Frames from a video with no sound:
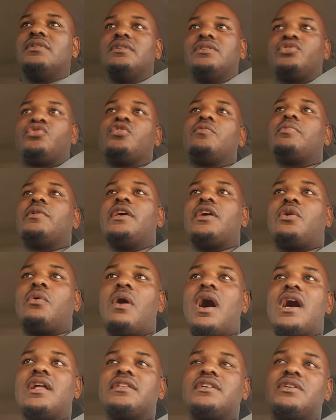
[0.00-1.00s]
AAA
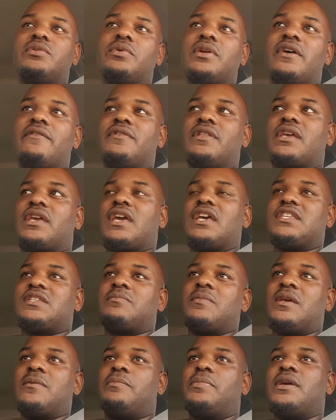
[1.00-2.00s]
quality, whatever the case
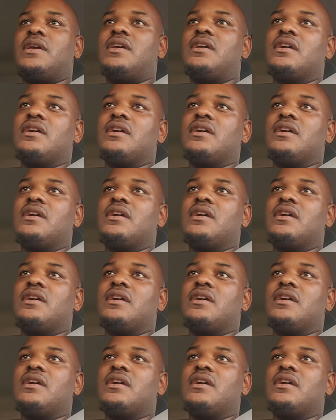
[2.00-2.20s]
may be.